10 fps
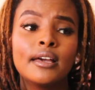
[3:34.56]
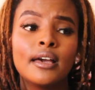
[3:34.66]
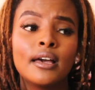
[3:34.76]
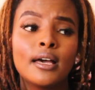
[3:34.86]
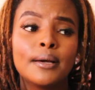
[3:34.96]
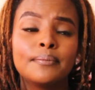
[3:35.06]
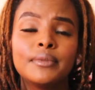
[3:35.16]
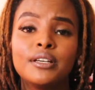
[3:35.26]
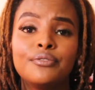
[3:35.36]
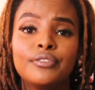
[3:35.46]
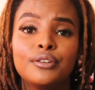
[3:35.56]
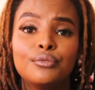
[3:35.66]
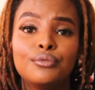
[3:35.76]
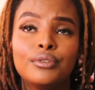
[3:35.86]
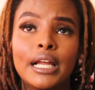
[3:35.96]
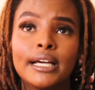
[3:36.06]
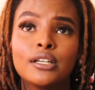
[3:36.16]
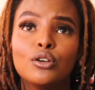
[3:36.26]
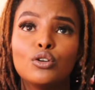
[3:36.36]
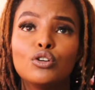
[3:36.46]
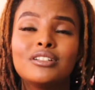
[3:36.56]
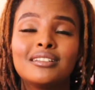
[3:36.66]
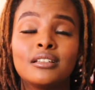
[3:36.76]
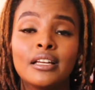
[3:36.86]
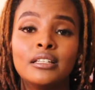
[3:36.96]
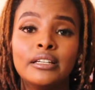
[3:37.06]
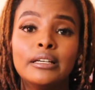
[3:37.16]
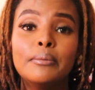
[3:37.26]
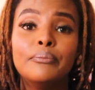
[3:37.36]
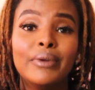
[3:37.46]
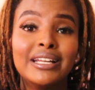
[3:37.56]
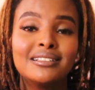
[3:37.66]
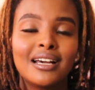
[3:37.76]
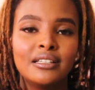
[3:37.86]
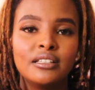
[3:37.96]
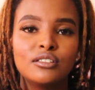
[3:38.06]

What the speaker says: if you're not ready mentally.